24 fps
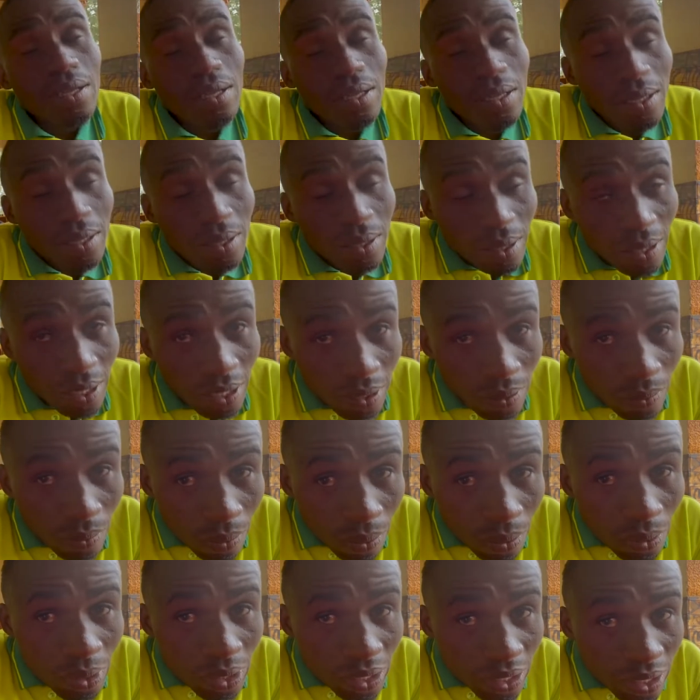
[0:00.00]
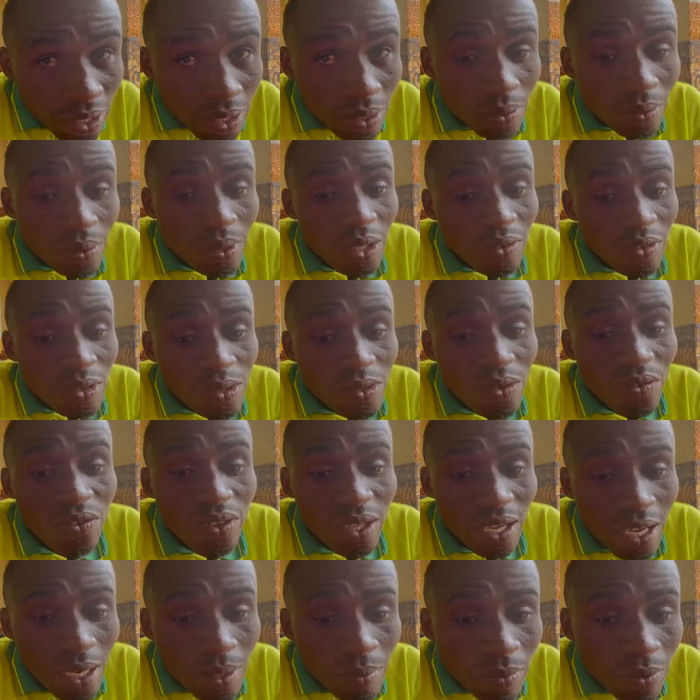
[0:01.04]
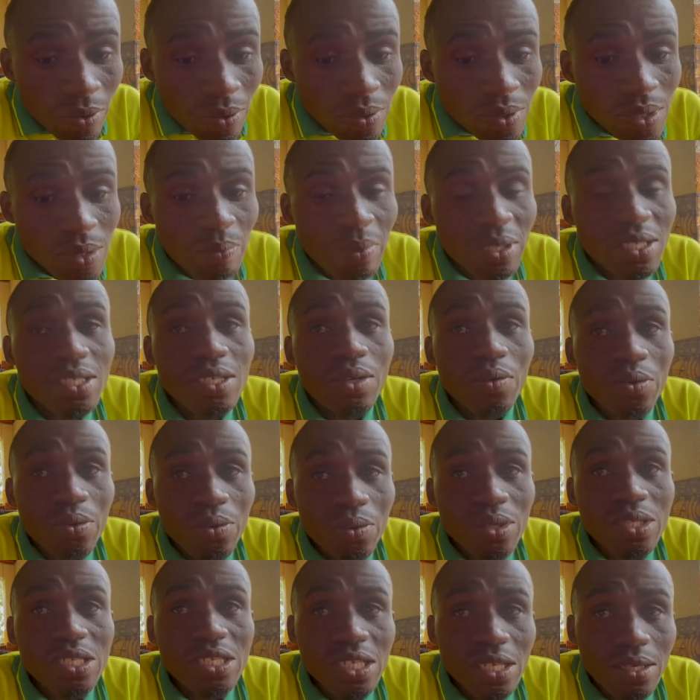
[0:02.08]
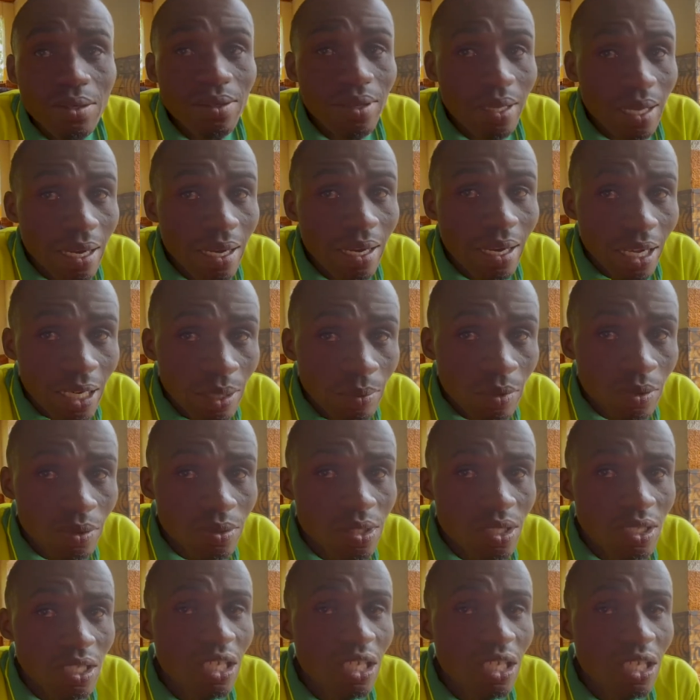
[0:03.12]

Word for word: They would kill the rest of the animals, but they would not kill the young animals.